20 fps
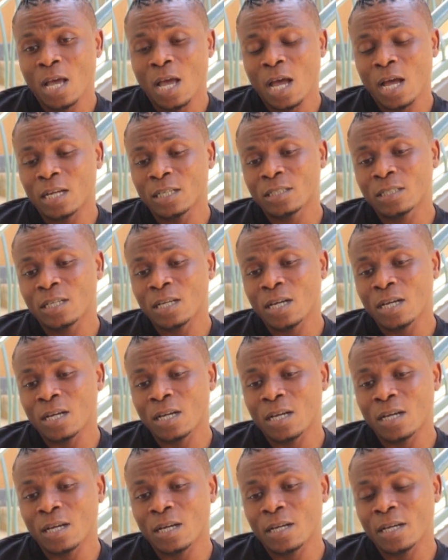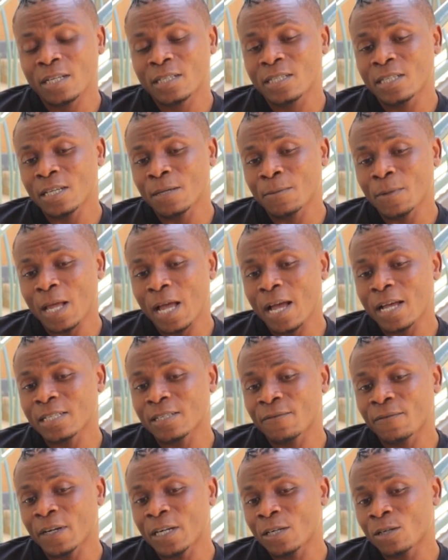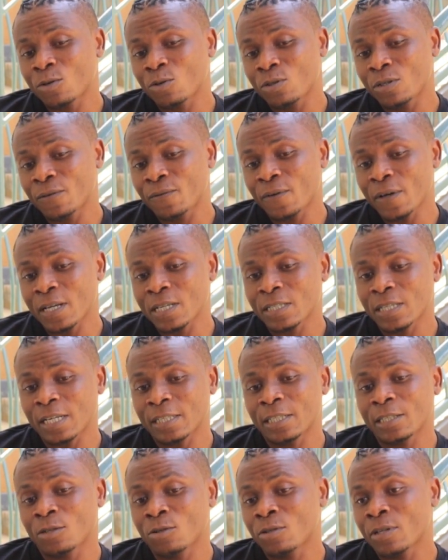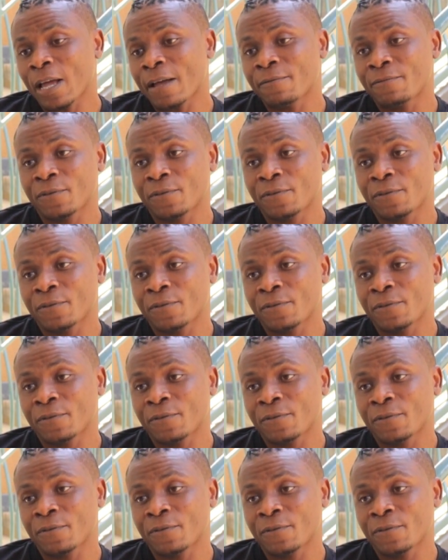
and uh, a team that has a very good defense and they don't have